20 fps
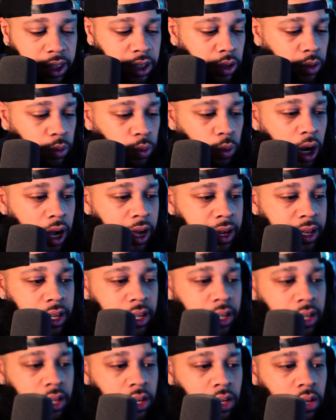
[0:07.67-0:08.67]
the
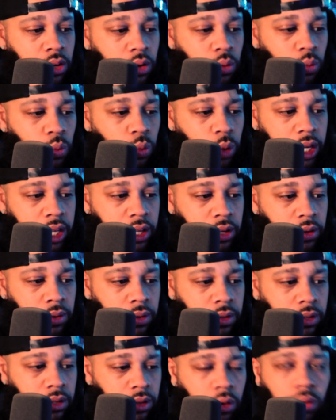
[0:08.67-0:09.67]

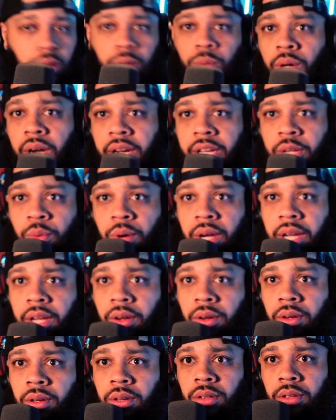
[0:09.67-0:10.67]
Rodyweil or
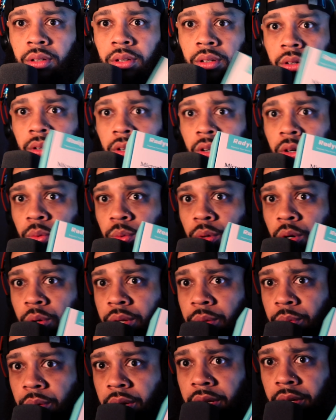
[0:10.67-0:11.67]
Rodyweil or
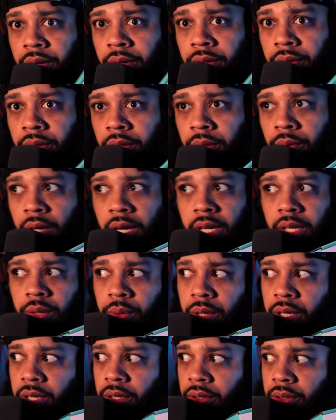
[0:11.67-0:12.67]
Rodyweil or
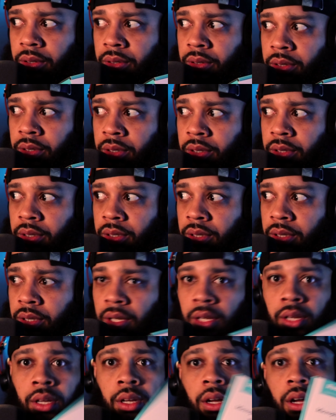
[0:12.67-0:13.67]
Rodyweil
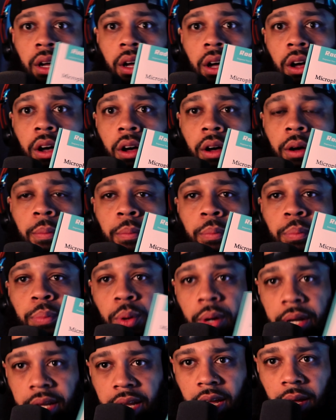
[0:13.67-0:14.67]

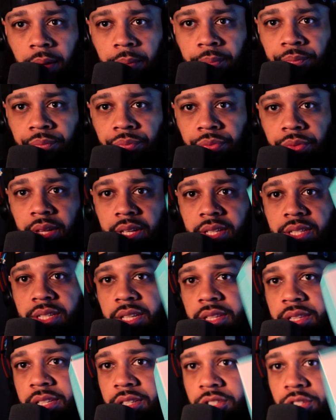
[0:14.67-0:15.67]
preamp. They
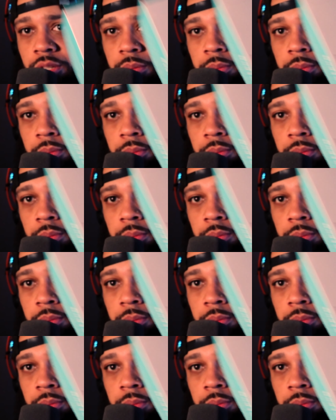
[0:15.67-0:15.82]
sent this to